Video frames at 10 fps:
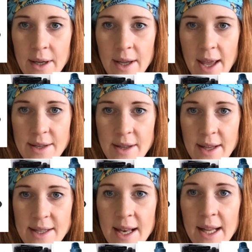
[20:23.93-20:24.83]
Okay, so
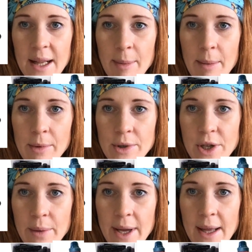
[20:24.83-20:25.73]
there's a little bit more
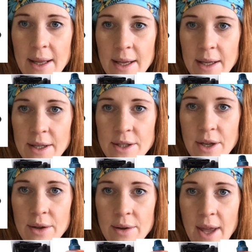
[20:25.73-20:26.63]
to it.
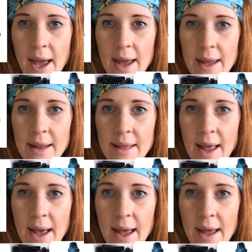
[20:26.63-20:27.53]
So you get in
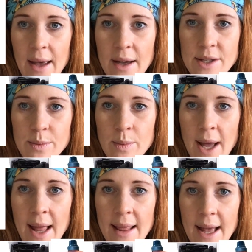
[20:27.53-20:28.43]
there, as
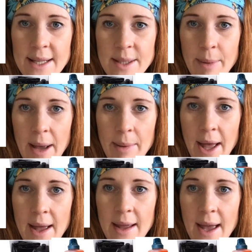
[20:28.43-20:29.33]
well as the
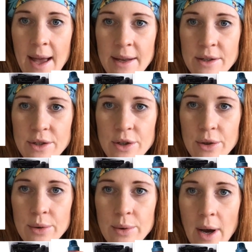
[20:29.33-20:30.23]
backpack and
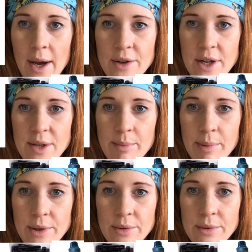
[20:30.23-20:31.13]
two hydration
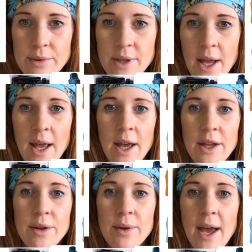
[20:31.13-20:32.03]
bottles,
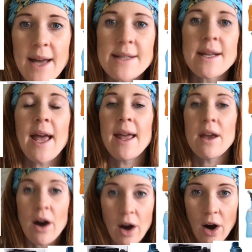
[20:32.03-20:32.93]
you get
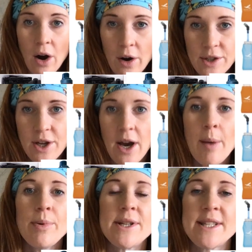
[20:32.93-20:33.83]
a hot
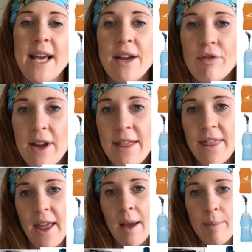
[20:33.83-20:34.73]
cup, which is that green
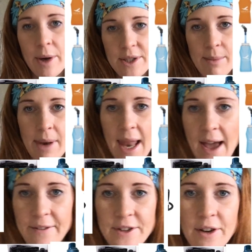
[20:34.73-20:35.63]
thing, bottom
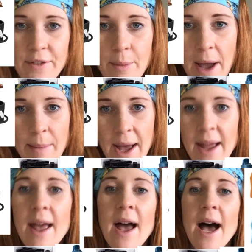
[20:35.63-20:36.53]
left of the
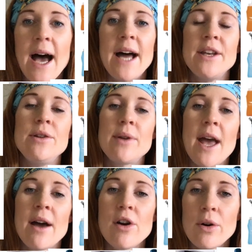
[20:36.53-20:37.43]
backpack, and you
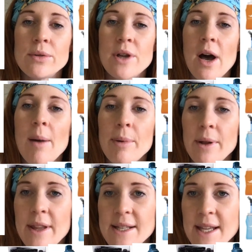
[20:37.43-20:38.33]
get a cold cup.
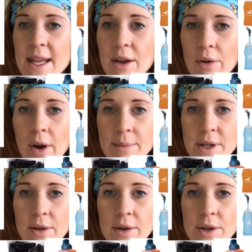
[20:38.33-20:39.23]
These are eco cups
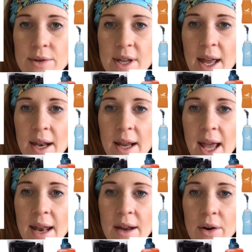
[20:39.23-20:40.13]
that you can use again and
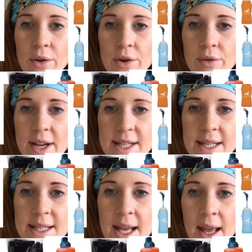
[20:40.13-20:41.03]
again on your
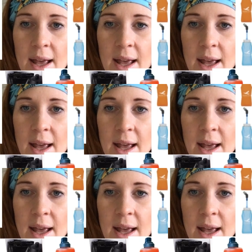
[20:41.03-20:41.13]
races.